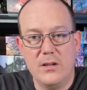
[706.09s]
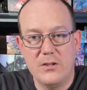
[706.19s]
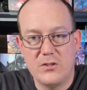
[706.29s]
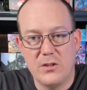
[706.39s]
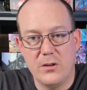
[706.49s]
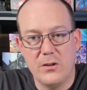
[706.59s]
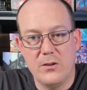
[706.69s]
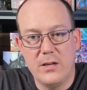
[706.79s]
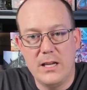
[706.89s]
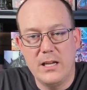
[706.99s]

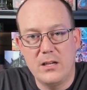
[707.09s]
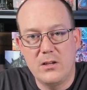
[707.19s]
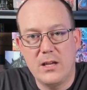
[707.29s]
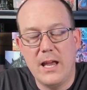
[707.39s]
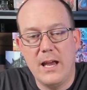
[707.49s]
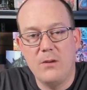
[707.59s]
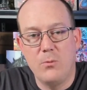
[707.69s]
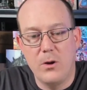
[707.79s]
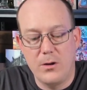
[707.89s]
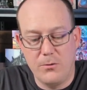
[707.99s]
So it
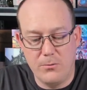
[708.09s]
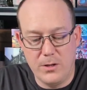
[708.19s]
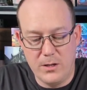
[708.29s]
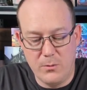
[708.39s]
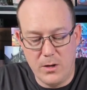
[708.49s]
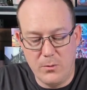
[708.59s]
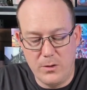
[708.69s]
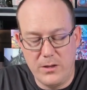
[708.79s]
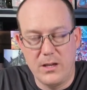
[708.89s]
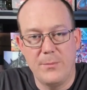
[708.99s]
can work really well
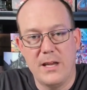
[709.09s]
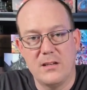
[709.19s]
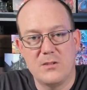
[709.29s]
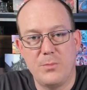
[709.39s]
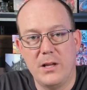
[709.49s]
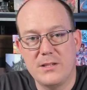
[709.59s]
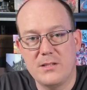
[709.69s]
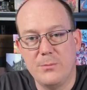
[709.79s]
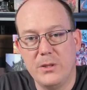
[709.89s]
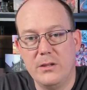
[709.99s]
with your commander's
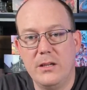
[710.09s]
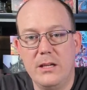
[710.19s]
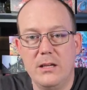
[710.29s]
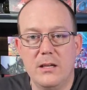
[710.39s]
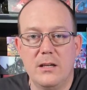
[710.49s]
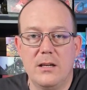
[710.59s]
plus ability.